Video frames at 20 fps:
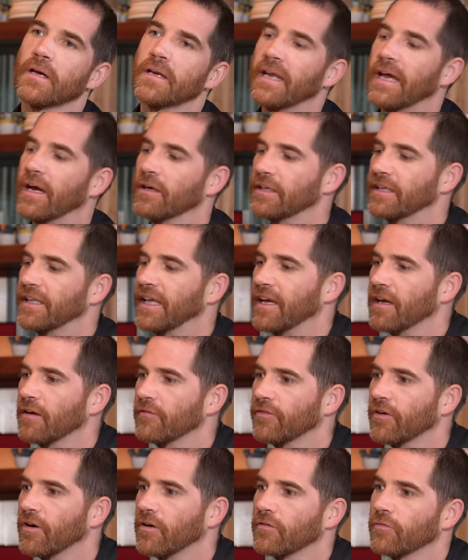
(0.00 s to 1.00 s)
And how did they
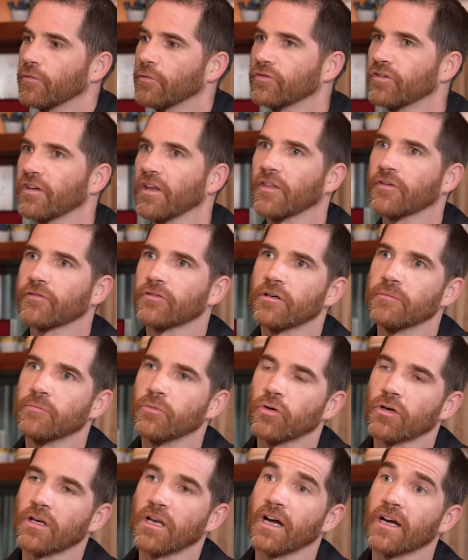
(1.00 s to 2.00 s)
evolve? Was it through
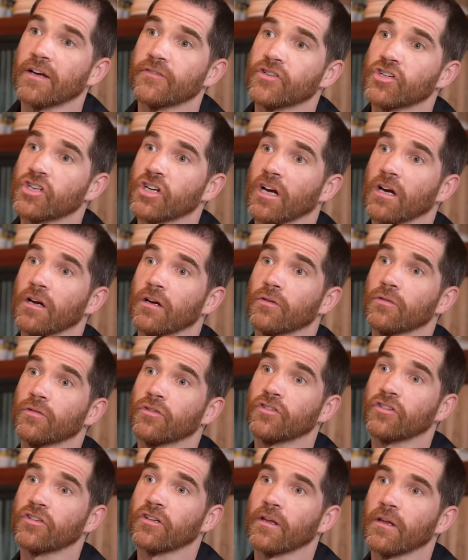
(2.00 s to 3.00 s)
more live
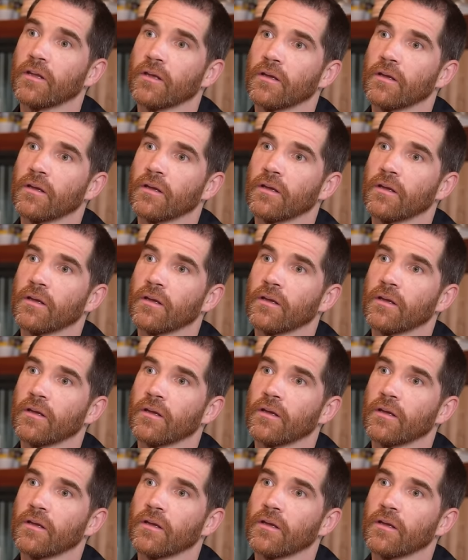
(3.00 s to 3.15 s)
shows?